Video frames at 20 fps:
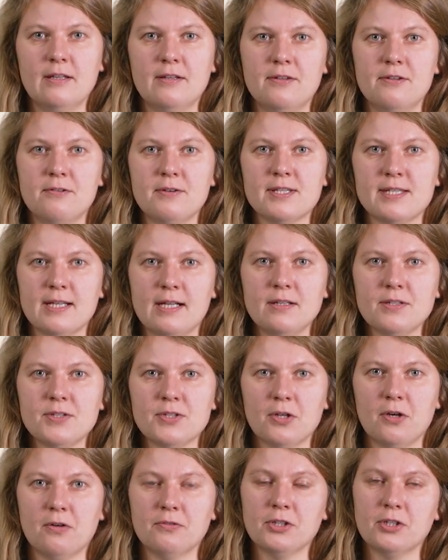The
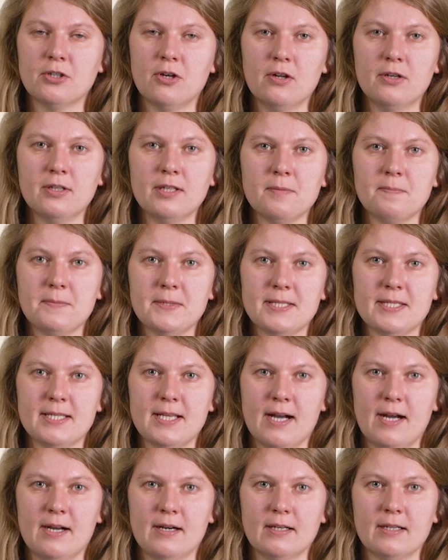results of the colony
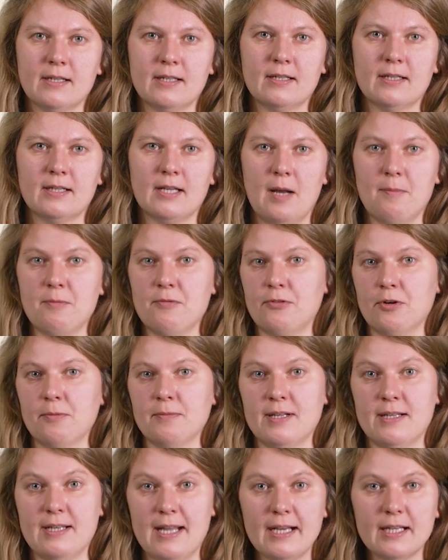PCR coming from
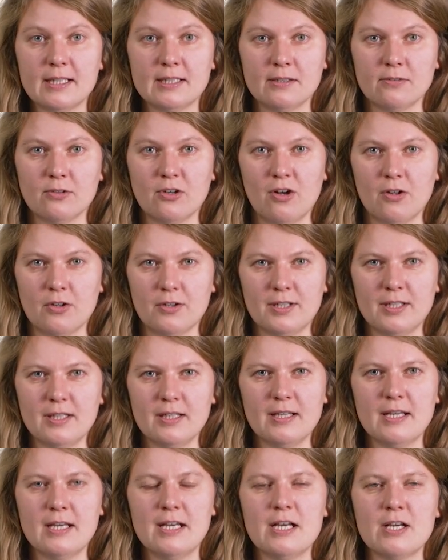a negative
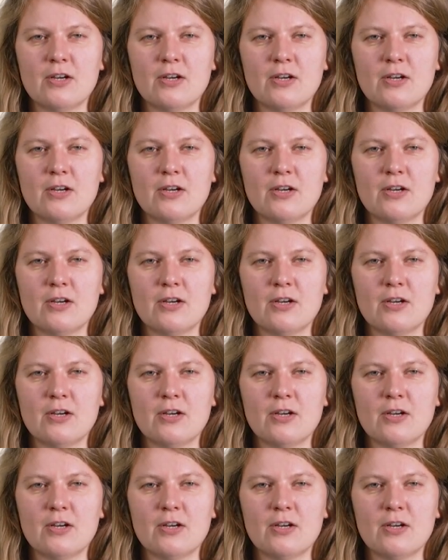colony